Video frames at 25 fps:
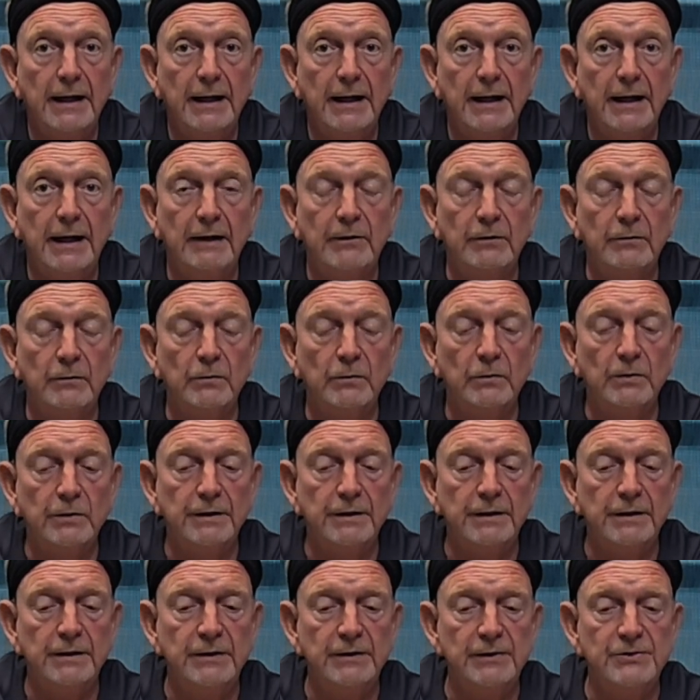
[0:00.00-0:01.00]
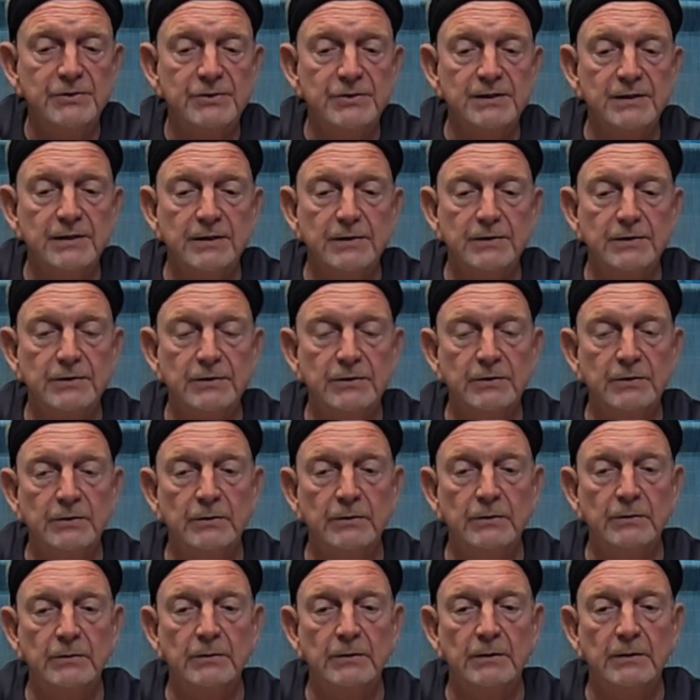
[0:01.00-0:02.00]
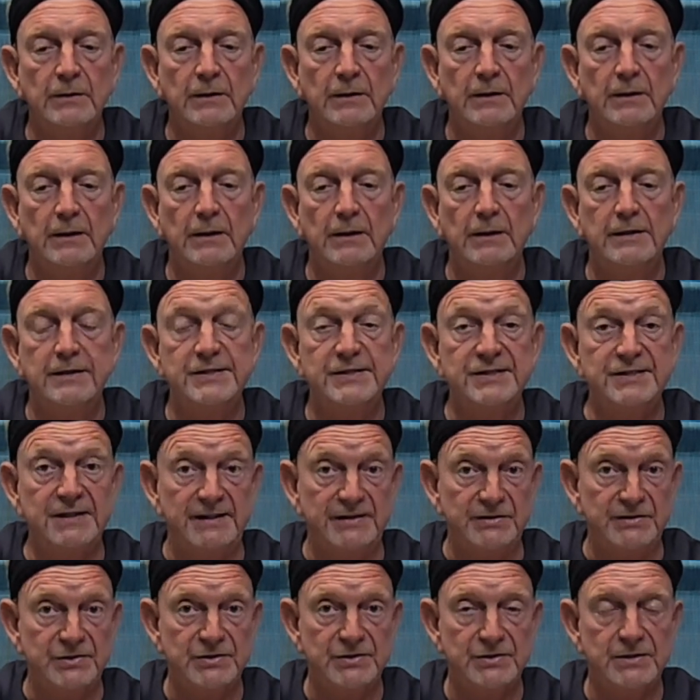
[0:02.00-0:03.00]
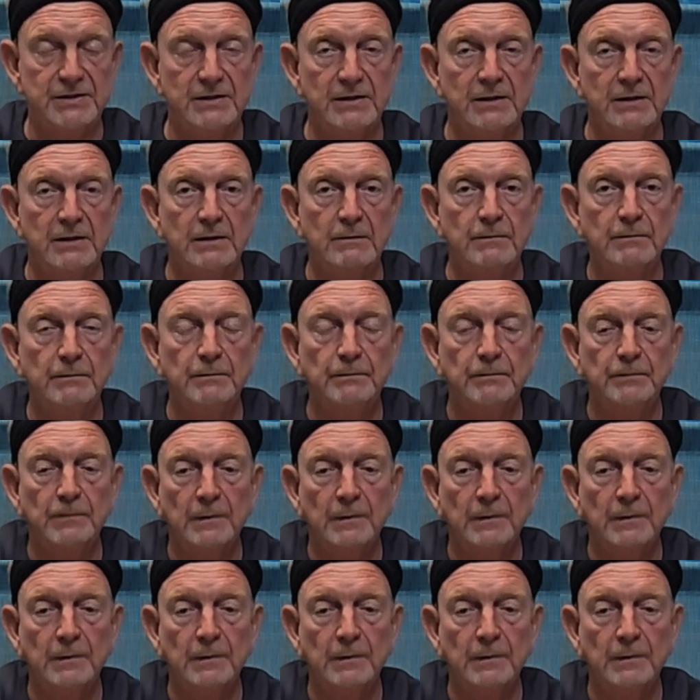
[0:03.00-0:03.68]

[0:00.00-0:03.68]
and really use it to sit still,